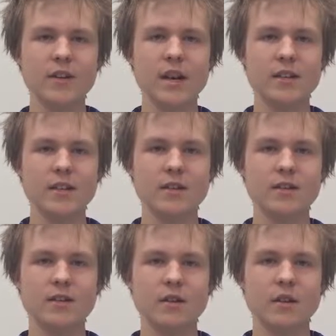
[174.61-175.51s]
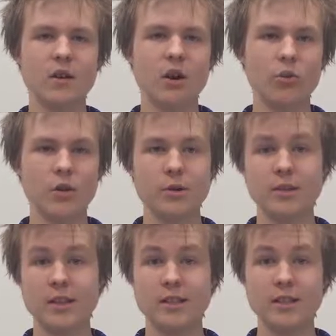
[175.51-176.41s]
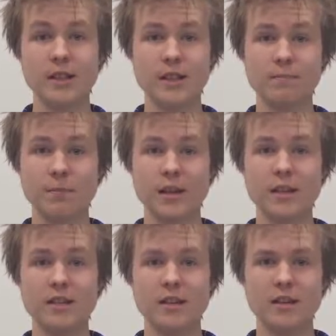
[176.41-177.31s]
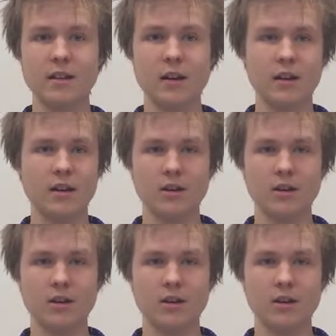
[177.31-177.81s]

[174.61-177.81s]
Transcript: If you have any ideas on what you would like to see explained